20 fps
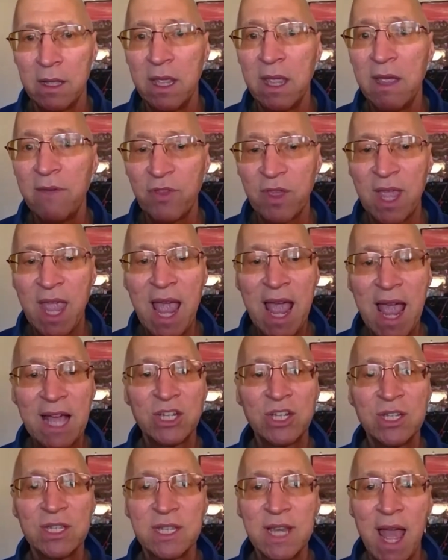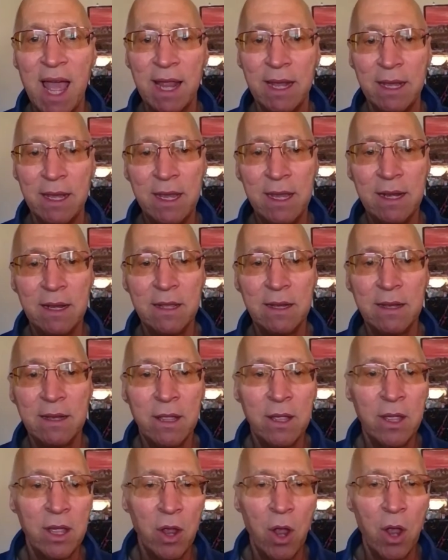If the cash is not needed
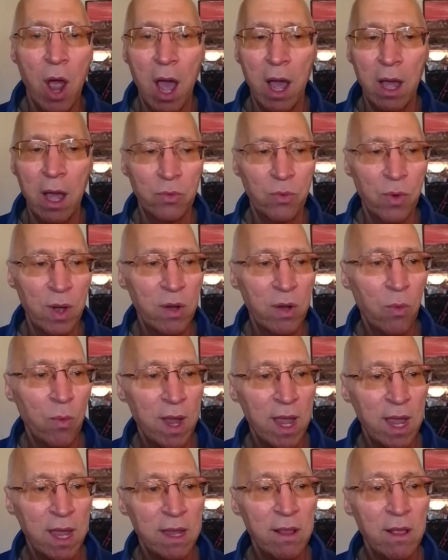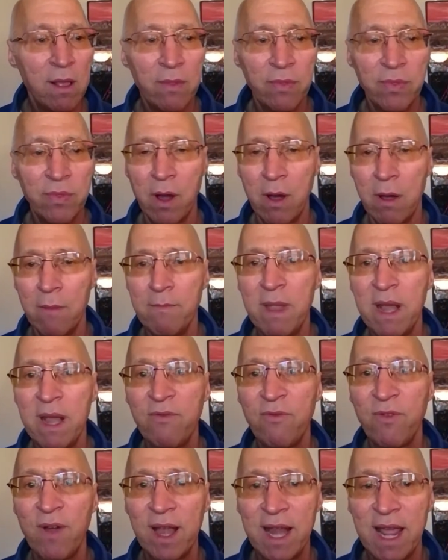right away, there are
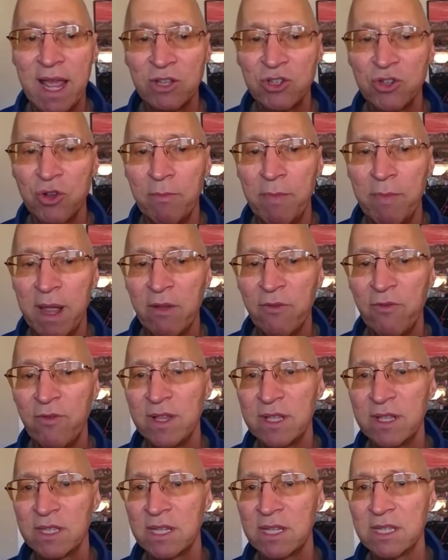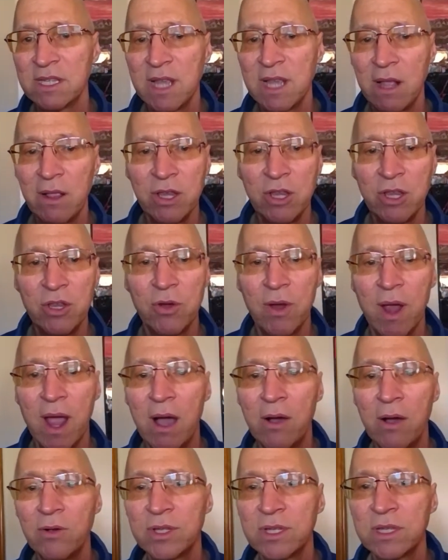many financial benefits to selling your
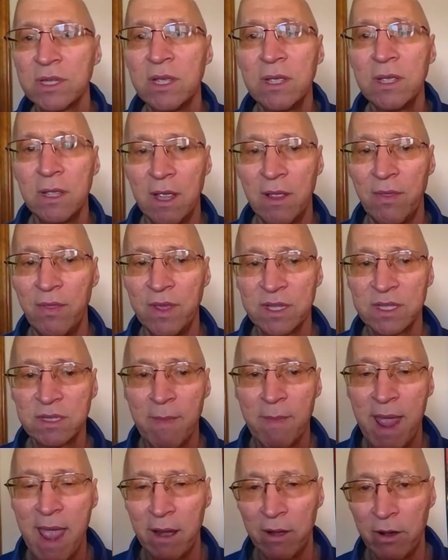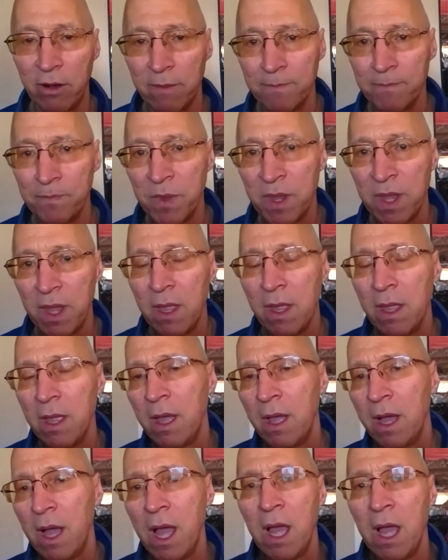house in this manner.
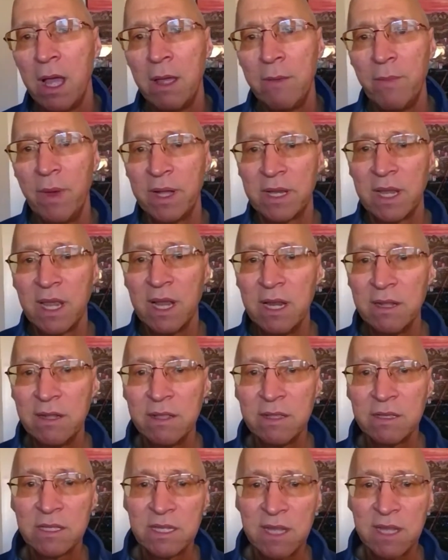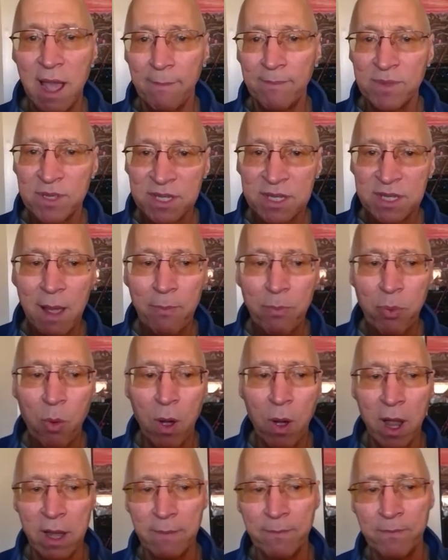But getting to the steps. Step
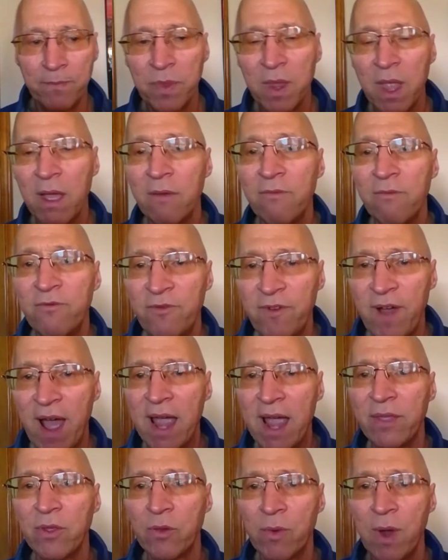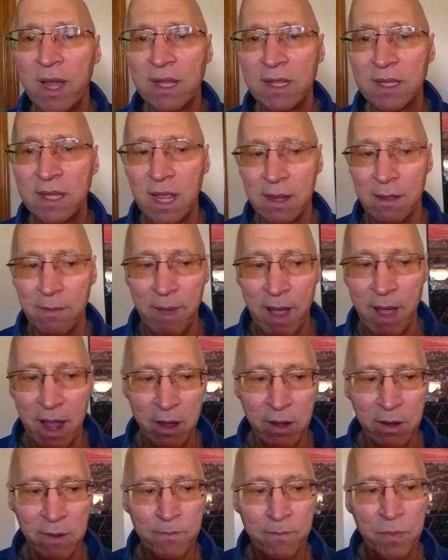one, find the right tenant
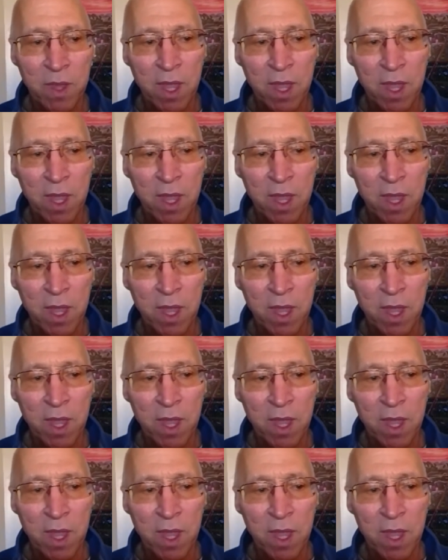buyer.